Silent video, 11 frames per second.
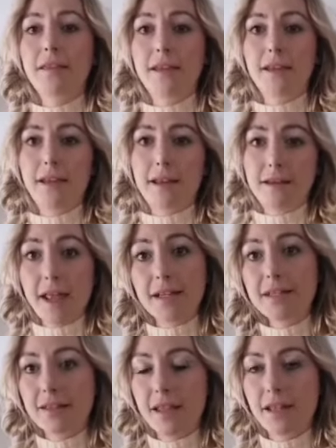The
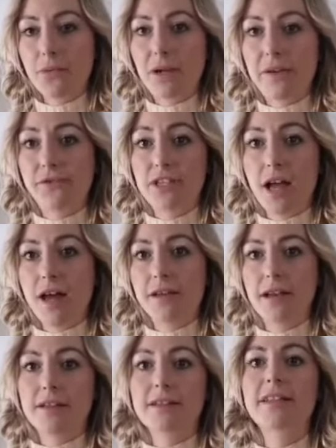next thing that we have
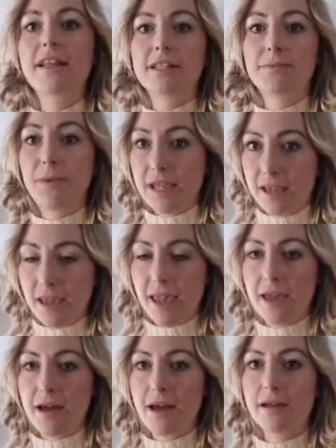done since being
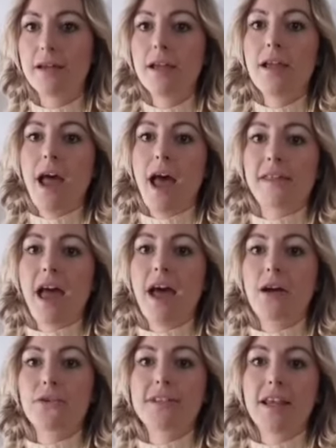here at the
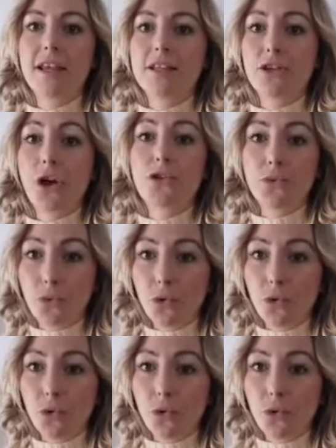house is go to